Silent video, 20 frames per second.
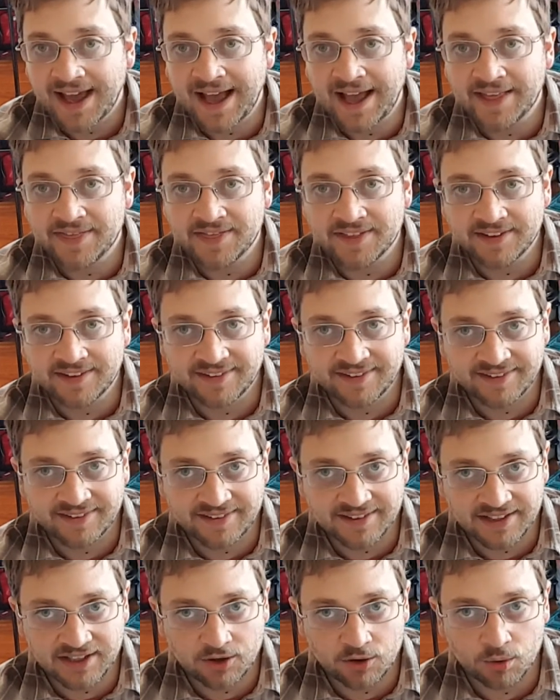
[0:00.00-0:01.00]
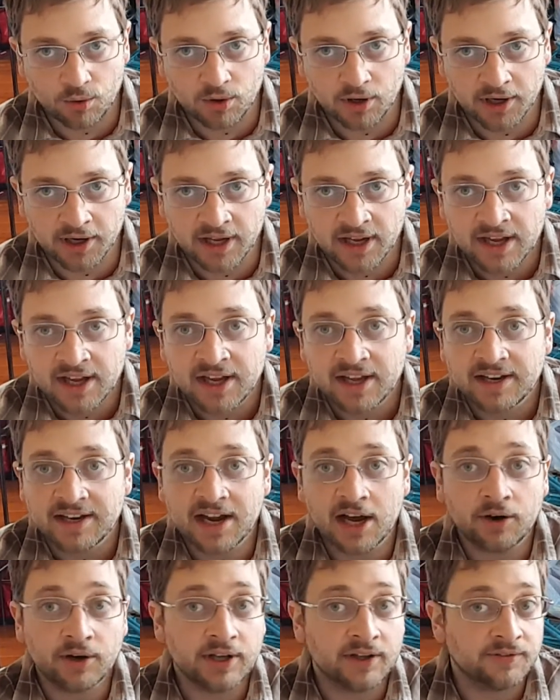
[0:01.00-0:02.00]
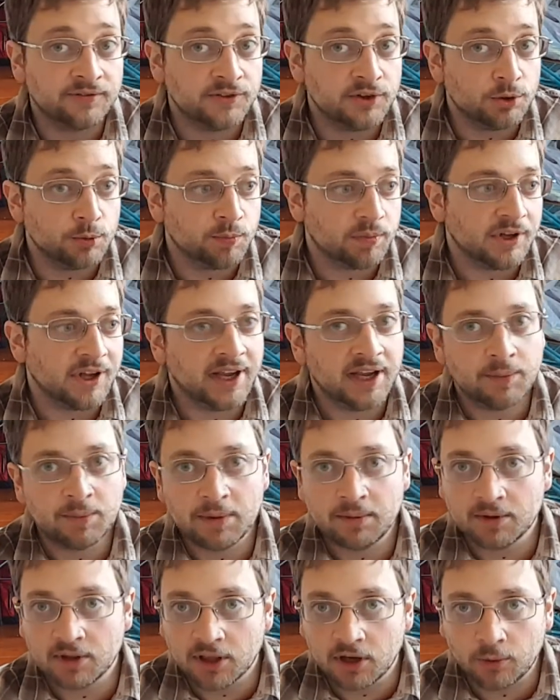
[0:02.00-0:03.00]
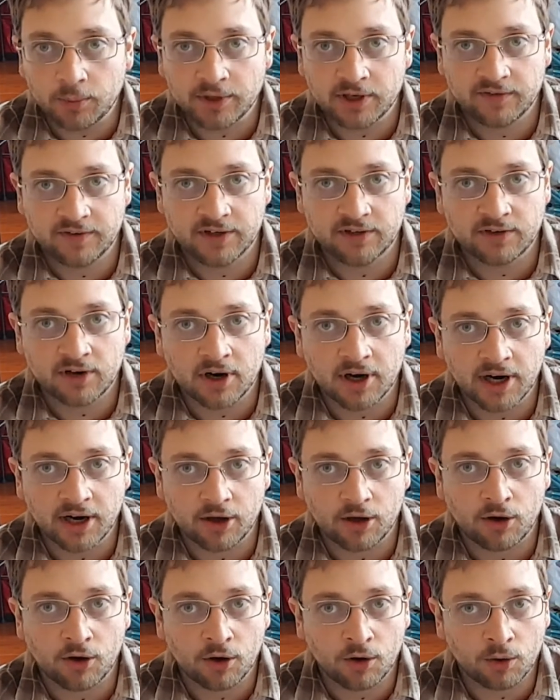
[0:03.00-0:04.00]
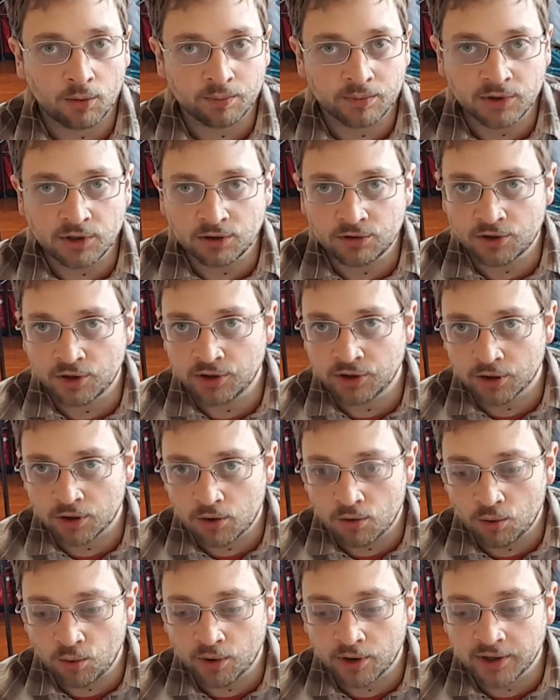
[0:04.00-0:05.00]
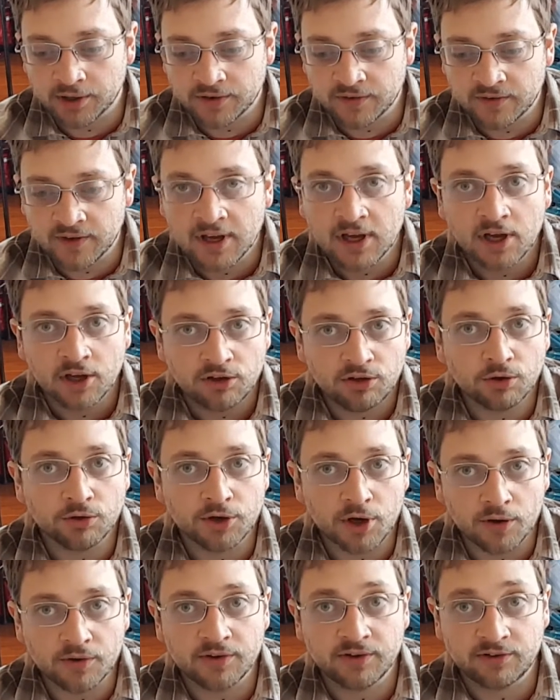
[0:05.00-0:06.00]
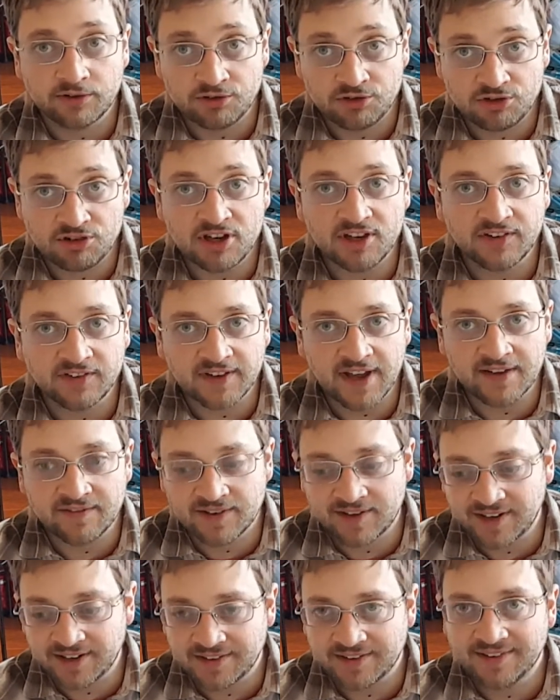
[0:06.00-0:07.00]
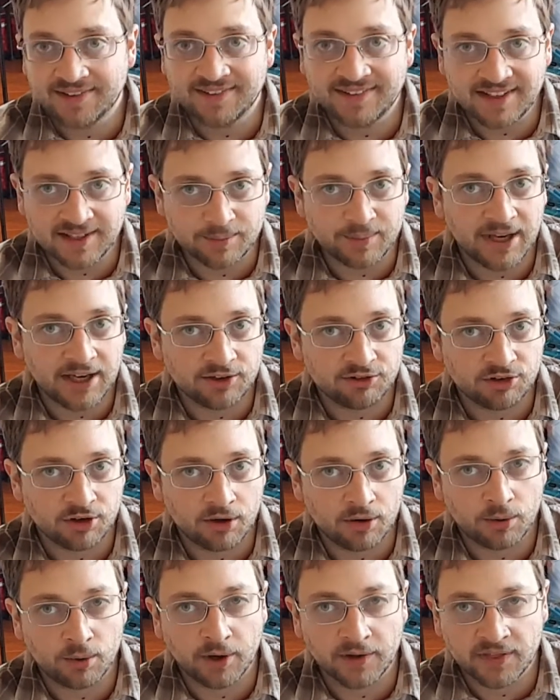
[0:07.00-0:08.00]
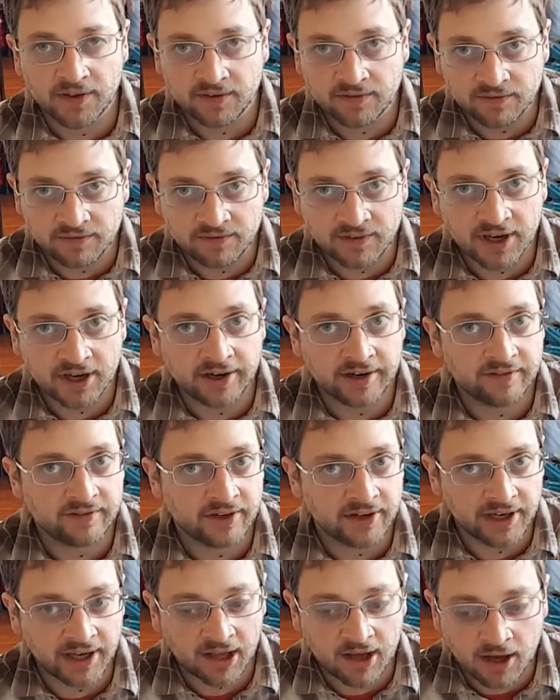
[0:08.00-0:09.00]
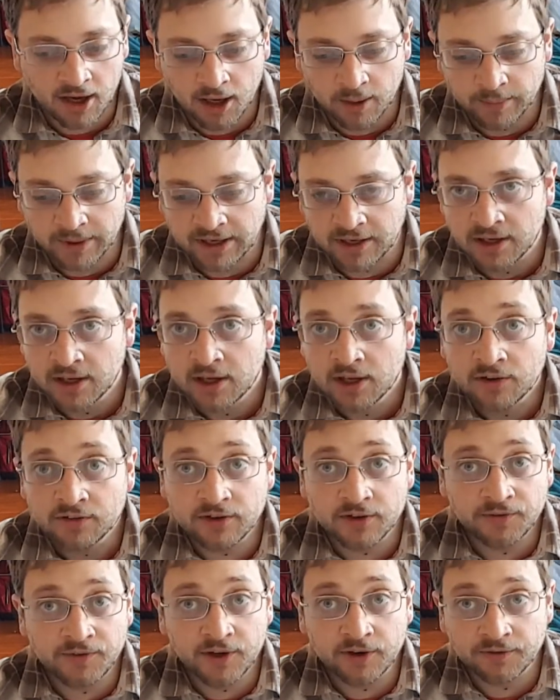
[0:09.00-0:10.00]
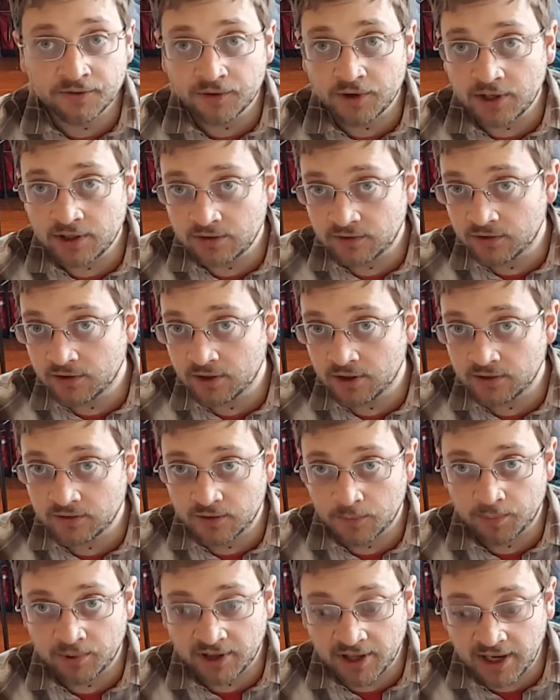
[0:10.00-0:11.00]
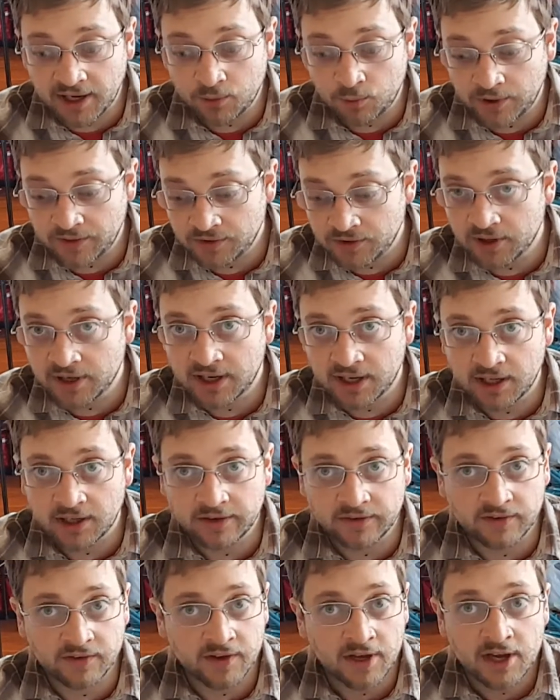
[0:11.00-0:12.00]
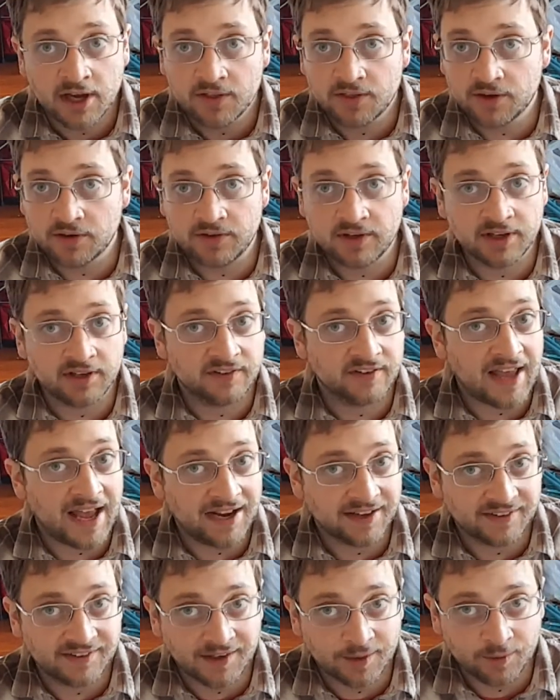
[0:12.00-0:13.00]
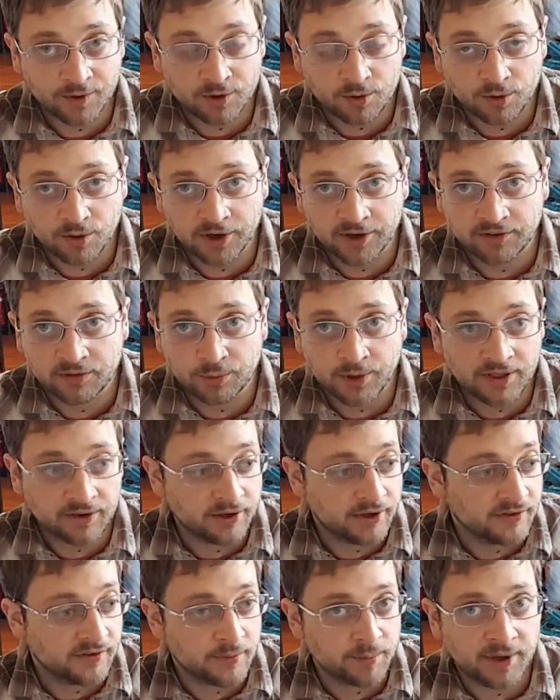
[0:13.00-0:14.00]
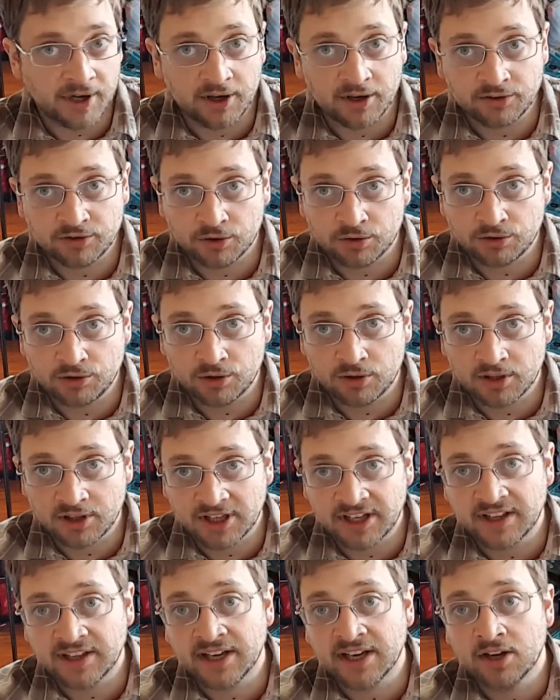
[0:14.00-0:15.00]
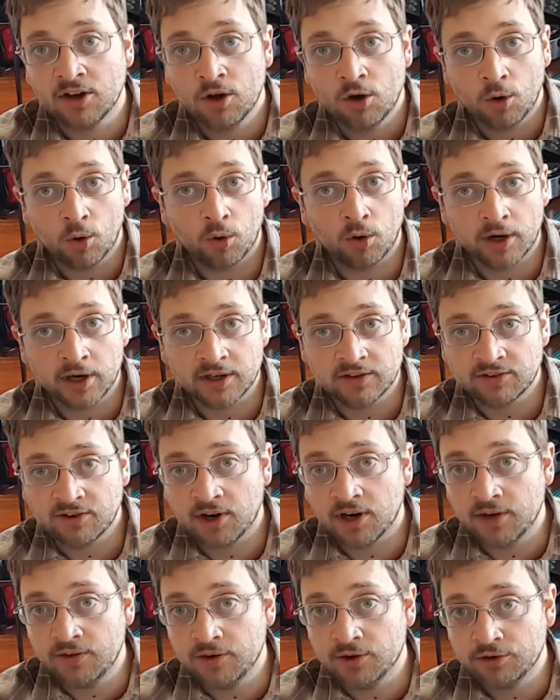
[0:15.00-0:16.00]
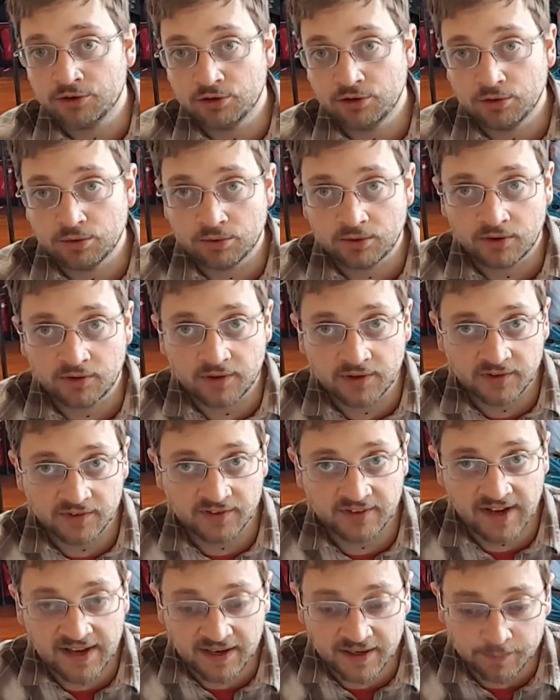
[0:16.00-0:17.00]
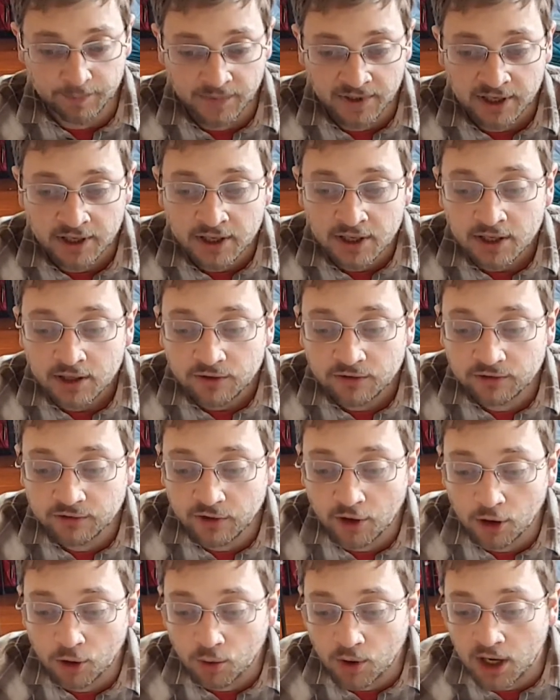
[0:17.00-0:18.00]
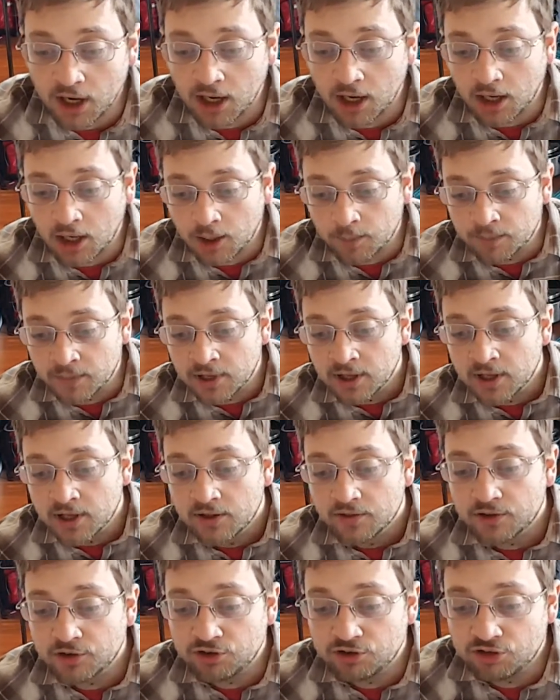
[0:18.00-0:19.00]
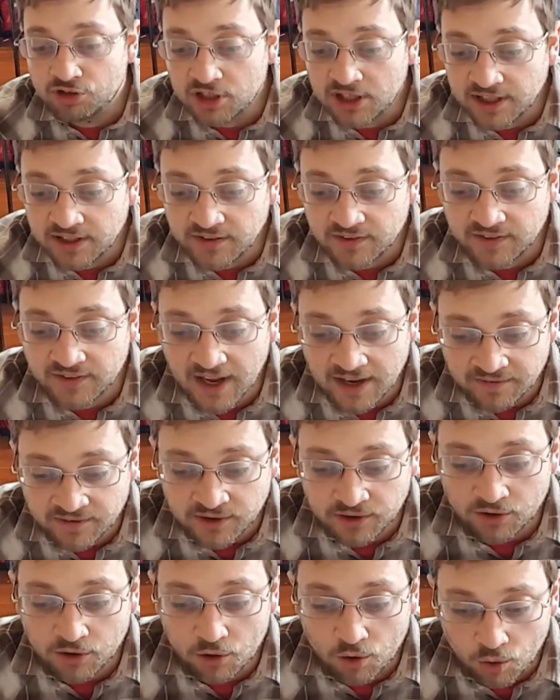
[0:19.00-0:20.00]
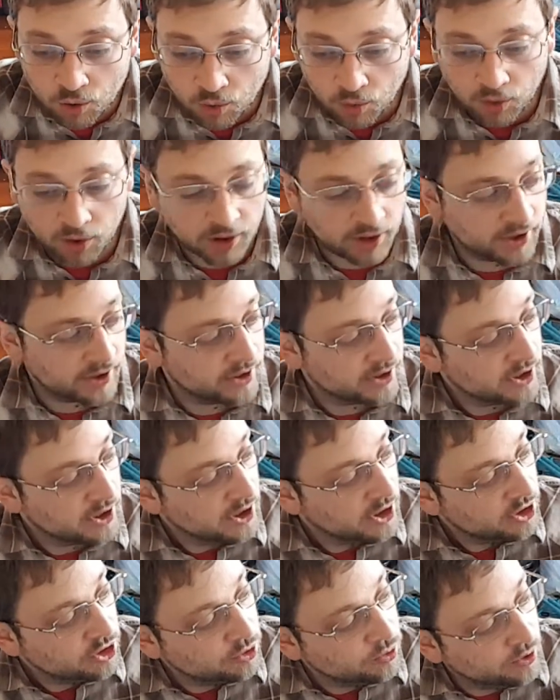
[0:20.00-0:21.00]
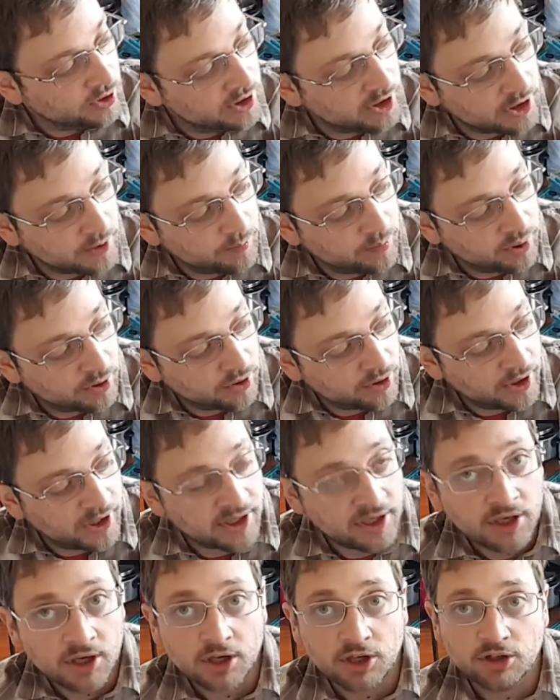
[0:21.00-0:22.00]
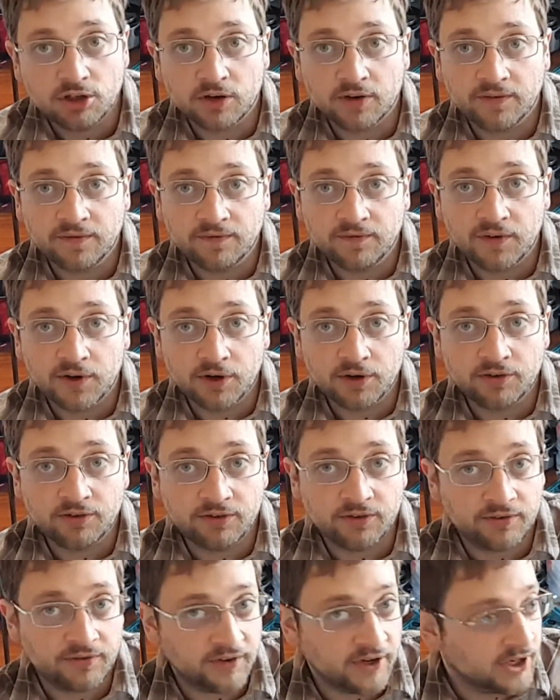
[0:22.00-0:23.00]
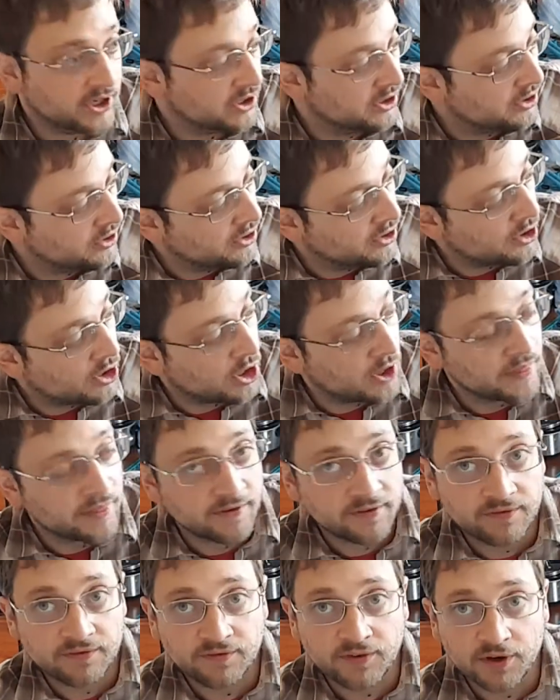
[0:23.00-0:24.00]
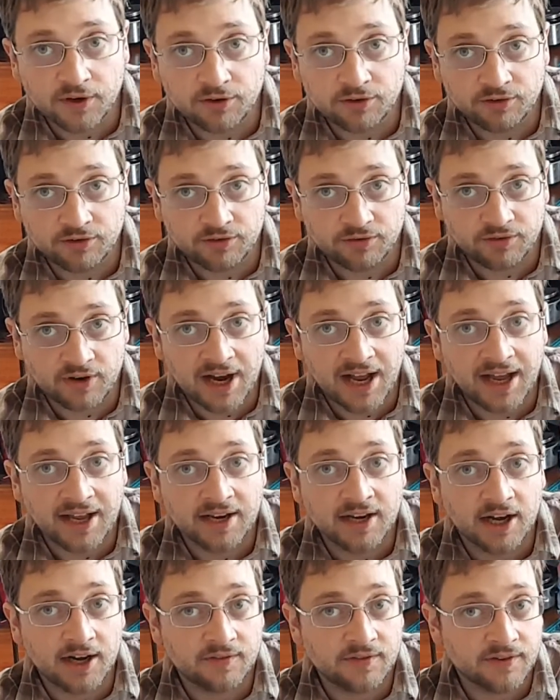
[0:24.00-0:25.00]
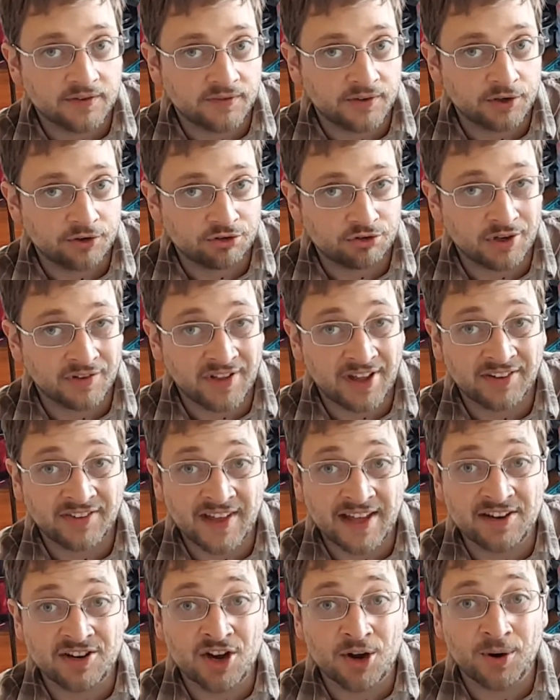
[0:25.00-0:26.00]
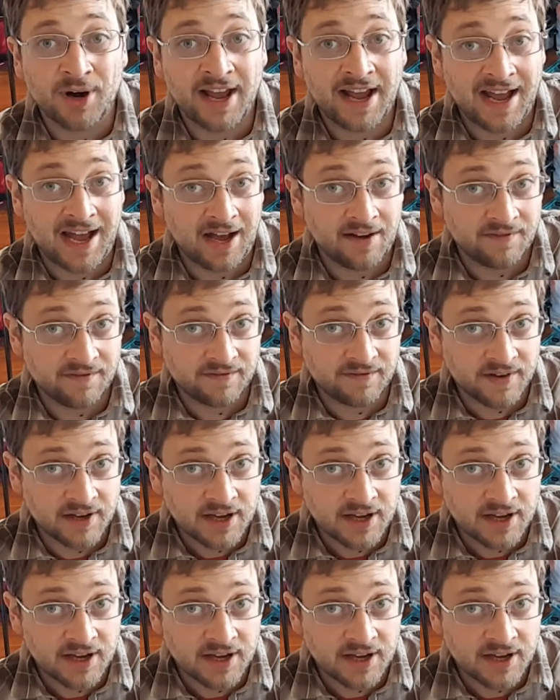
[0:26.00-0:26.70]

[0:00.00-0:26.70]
and the C chord. Now, if you play maybe a little bit of guitar at home, you know your chords, you'll know this G7 and C major chord. They're very, very common. So feel free to play with your kids. They're the exact same chords, whether it's a baritone ukulele or a guitar, they're tuned the same. So the G7 chord, you're going to put your first finger on the first fret of the first string. That's that note F.